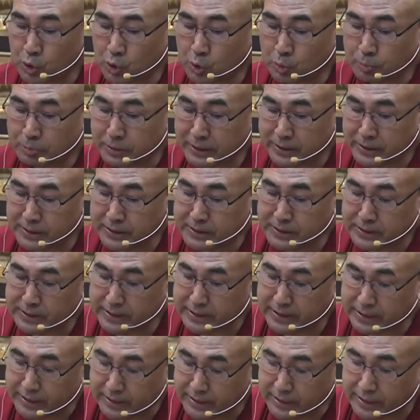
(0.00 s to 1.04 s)
Without
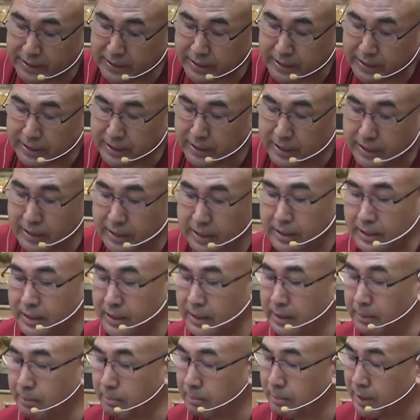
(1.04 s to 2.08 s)
practicing
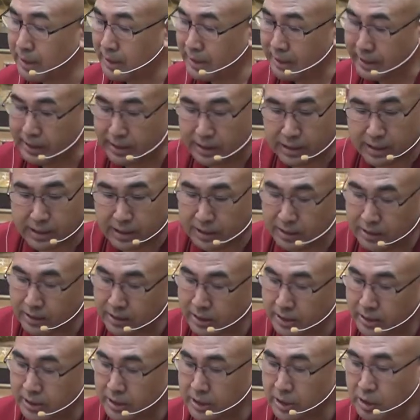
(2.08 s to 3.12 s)
Hinayana and
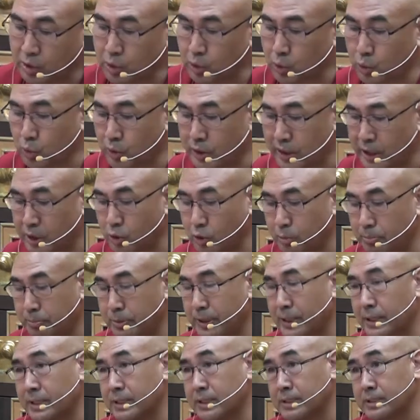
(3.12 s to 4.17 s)
Mahayana, you
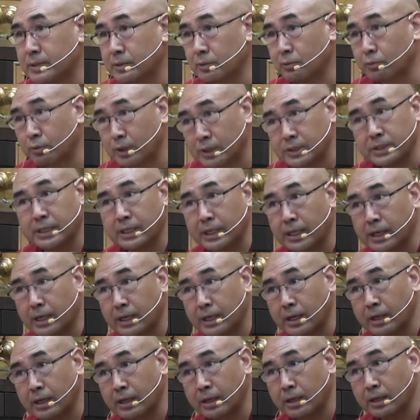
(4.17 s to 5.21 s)
cannot practice
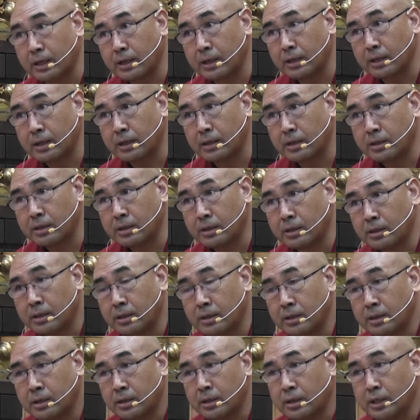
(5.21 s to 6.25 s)
Vajrayana.
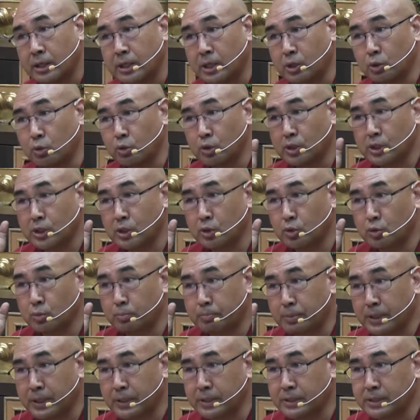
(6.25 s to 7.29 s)
In
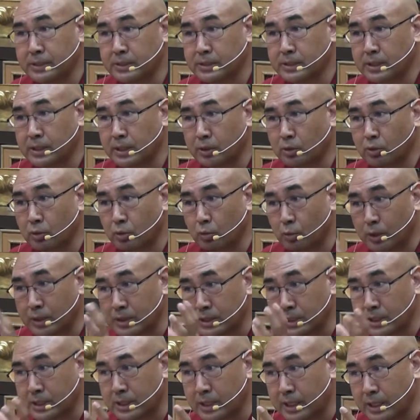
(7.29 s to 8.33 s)
order to practice the, you
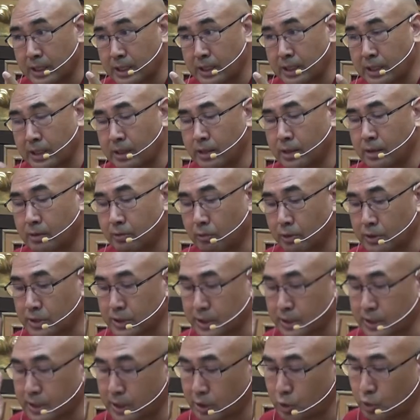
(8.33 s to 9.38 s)
know, Vajrayana,
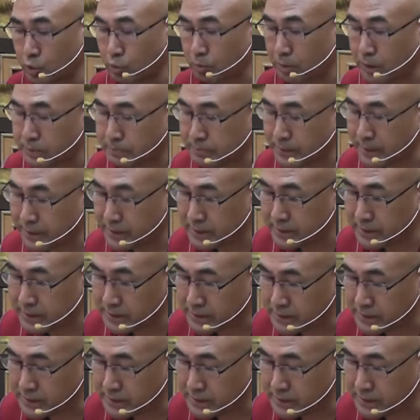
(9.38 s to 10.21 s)
you must